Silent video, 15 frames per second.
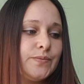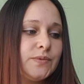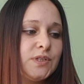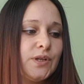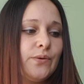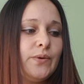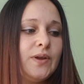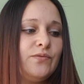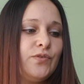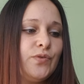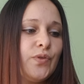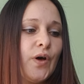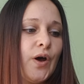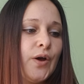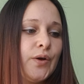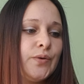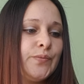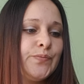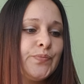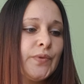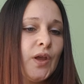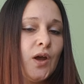So even though
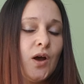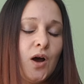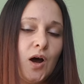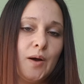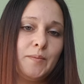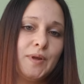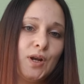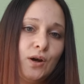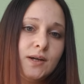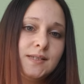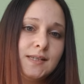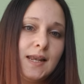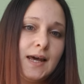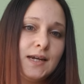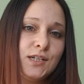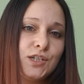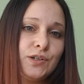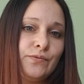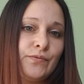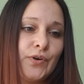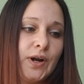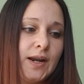I'm in
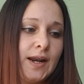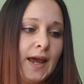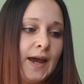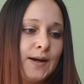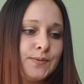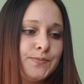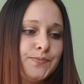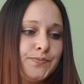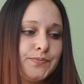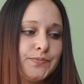isolation right now,